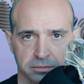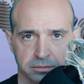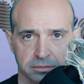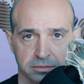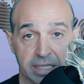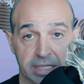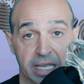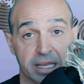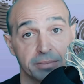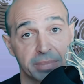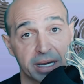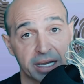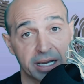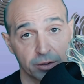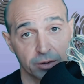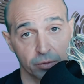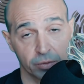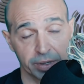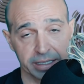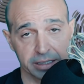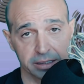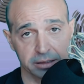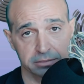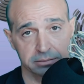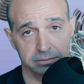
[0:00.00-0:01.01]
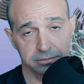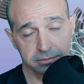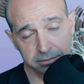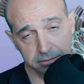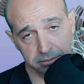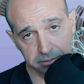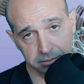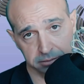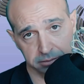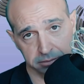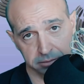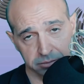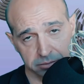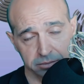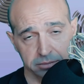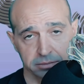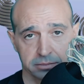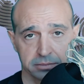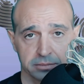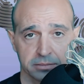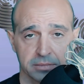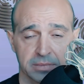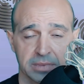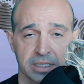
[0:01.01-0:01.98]
And by the way,
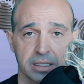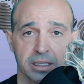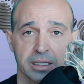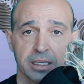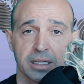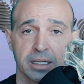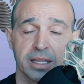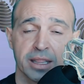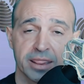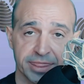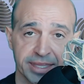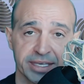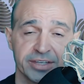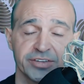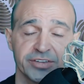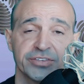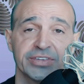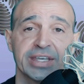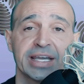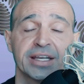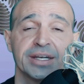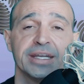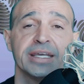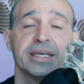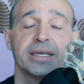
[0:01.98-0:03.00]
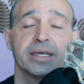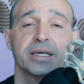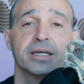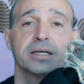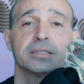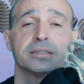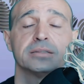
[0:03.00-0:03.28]
this technique,